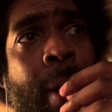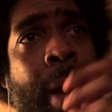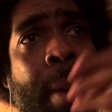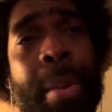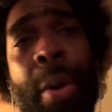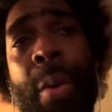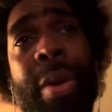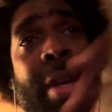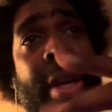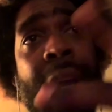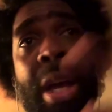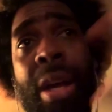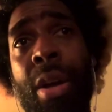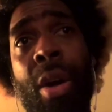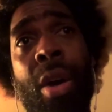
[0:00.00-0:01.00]

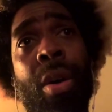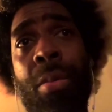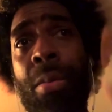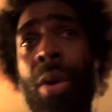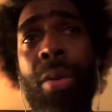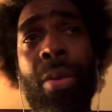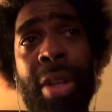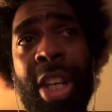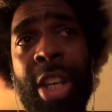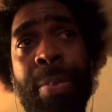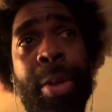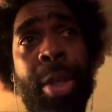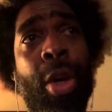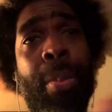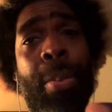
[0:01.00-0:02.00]
America gave
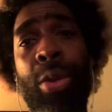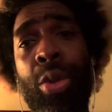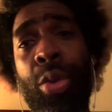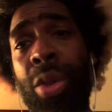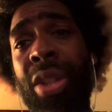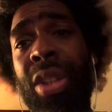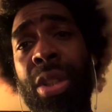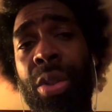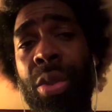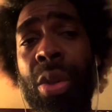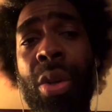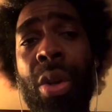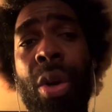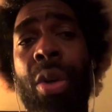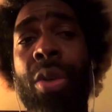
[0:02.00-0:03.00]
me the opportunity to,
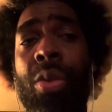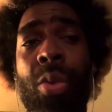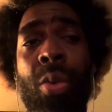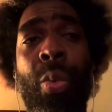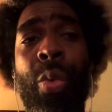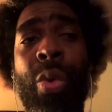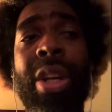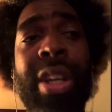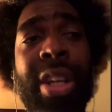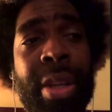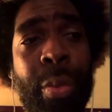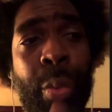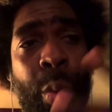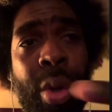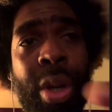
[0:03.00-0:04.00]
you know, to
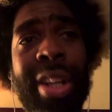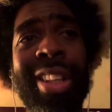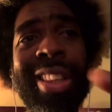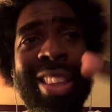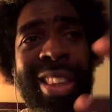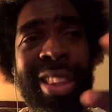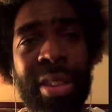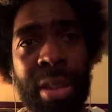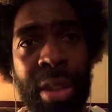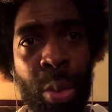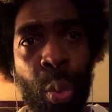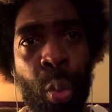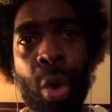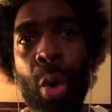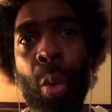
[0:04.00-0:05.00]
really, really
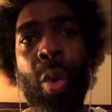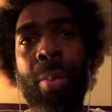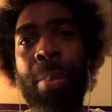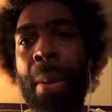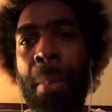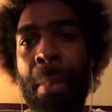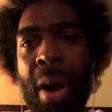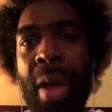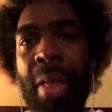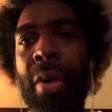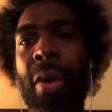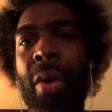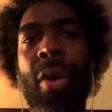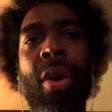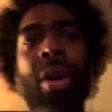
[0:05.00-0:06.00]
to work with my
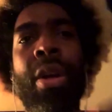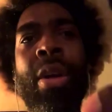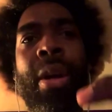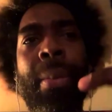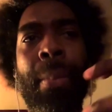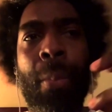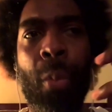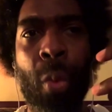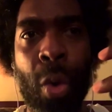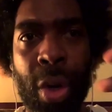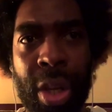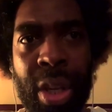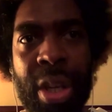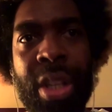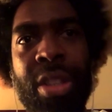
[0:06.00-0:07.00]
mother, work
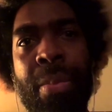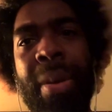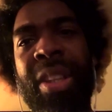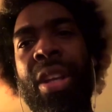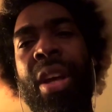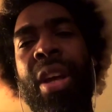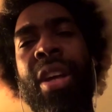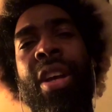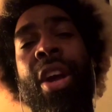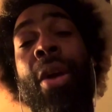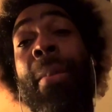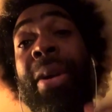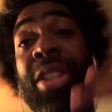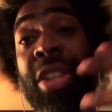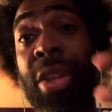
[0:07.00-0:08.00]
in
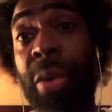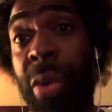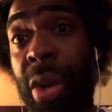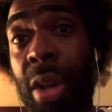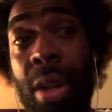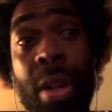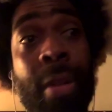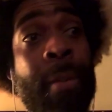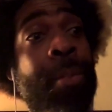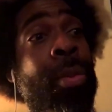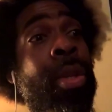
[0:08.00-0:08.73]
her material,